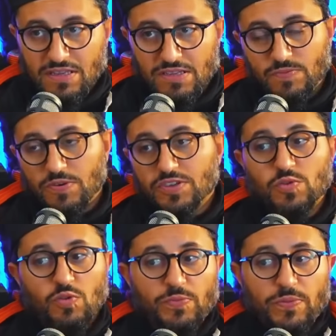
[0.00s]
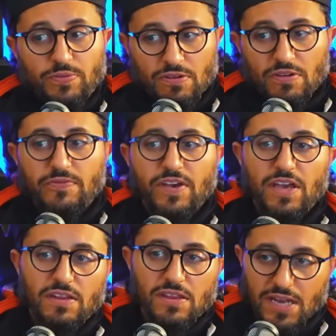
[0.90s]
this person will be
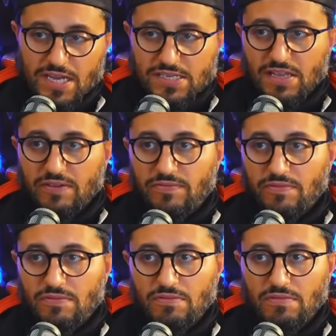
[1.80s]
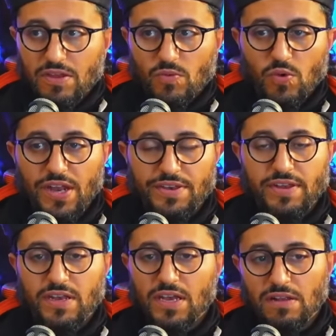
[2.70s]
purified in the next life. In what?
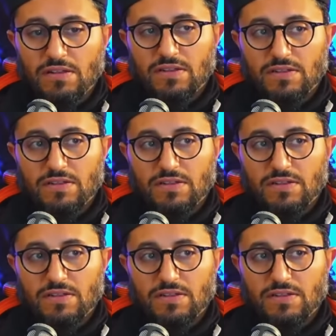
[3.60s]
In hell.